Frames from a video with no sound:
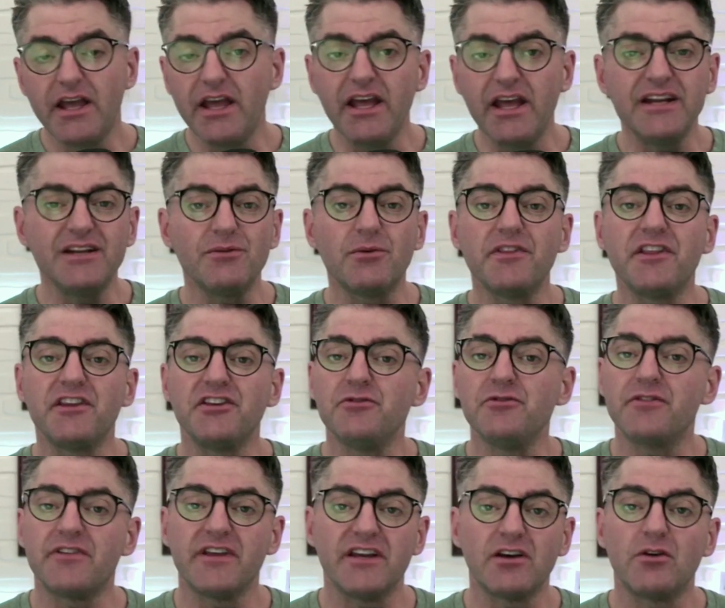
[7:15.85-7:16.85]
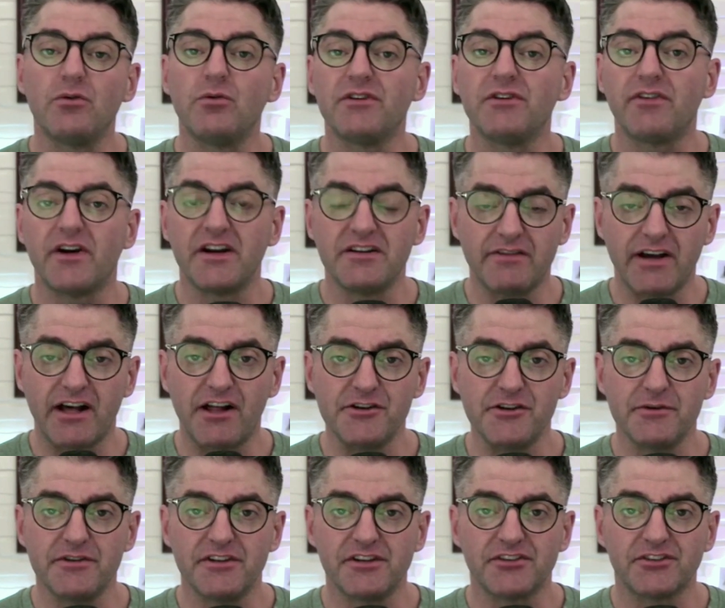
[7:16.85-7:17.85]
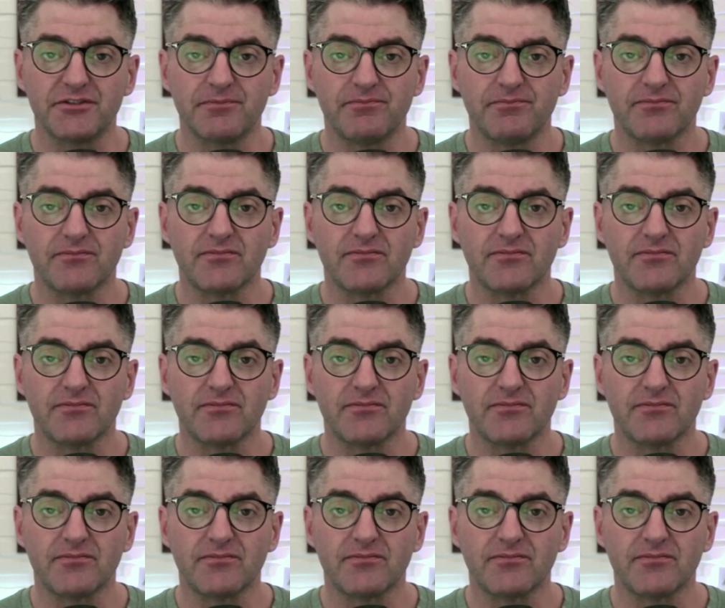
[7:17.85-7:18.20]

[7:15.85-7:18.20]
anyone that you think would find value in this.